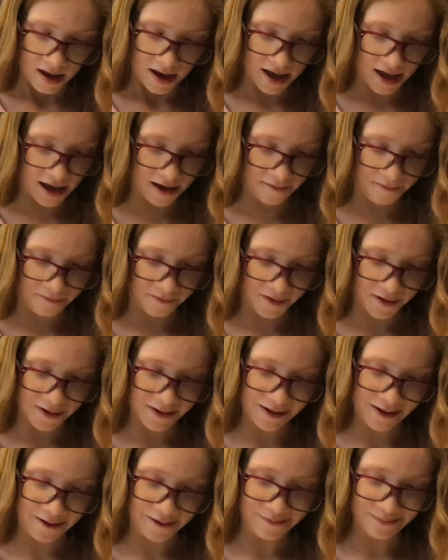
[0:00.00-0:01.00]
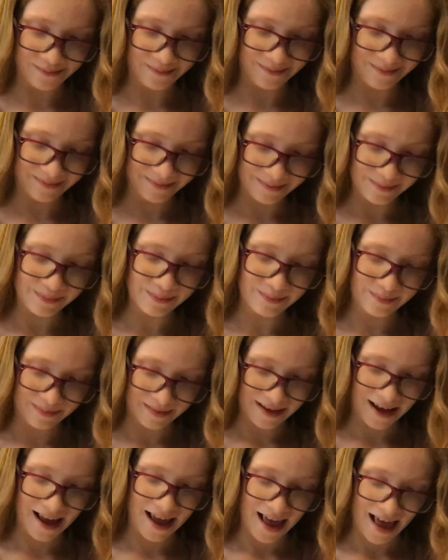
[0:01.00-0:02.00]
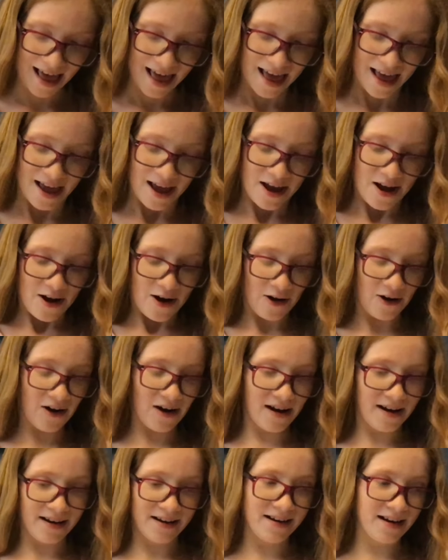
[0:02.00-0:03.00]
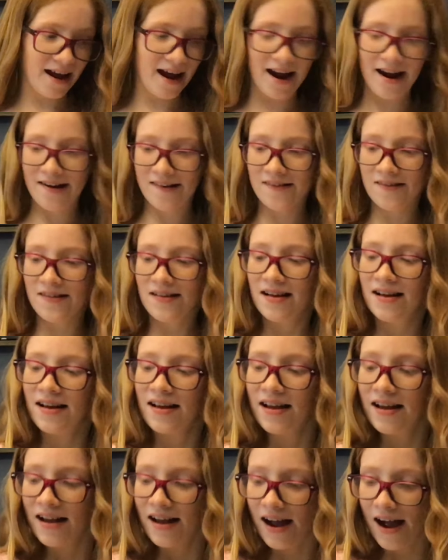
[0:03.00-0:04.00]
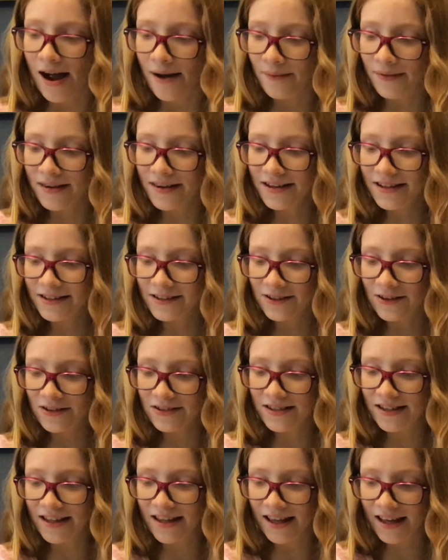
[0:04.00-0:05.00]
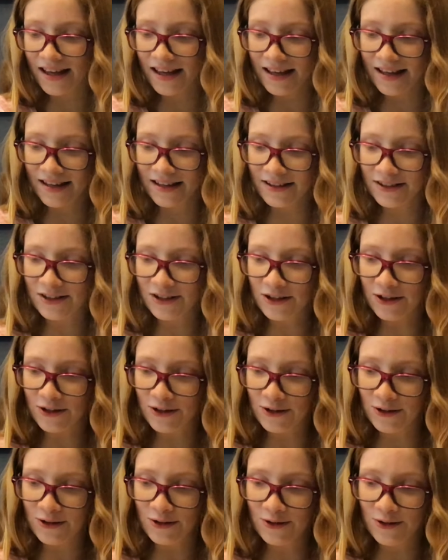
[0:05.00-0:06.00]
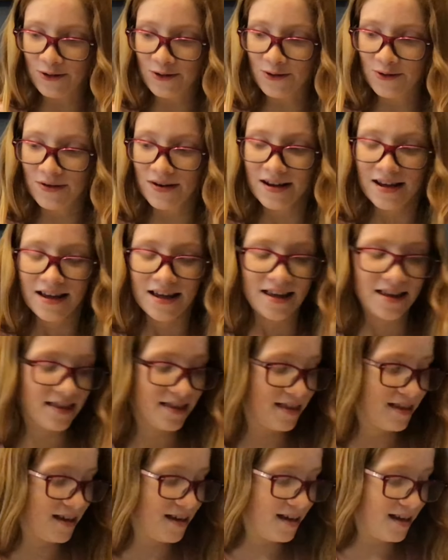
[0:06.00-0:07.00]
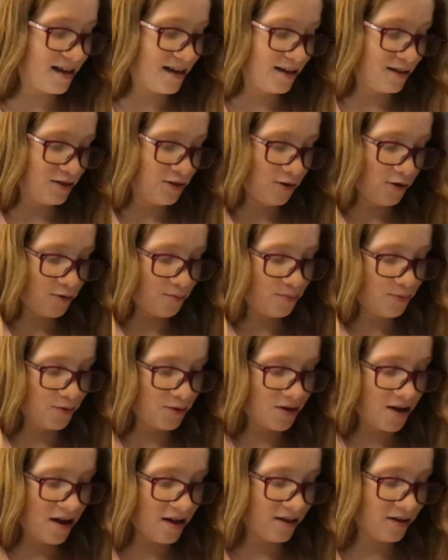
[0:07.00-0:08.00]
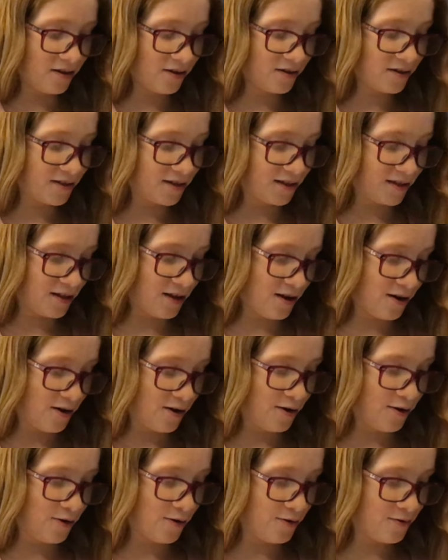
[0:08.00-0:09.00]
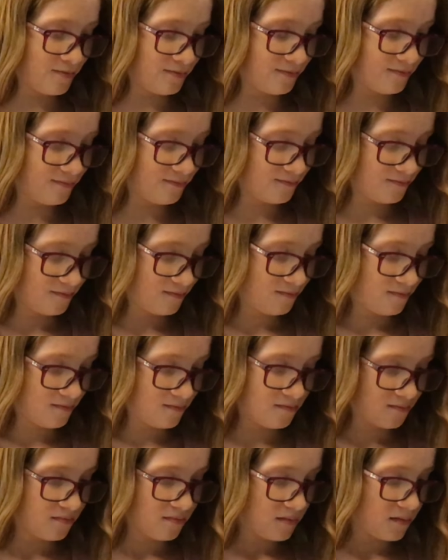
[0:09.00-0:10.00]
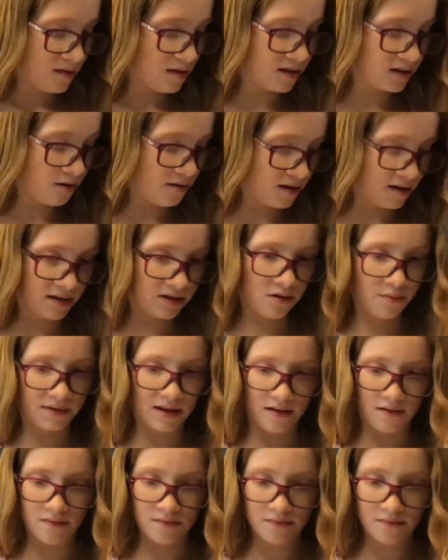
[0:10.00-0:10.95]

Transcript: If you do. Alright, now I'm going to start to get into the dark blue colors, so... Oh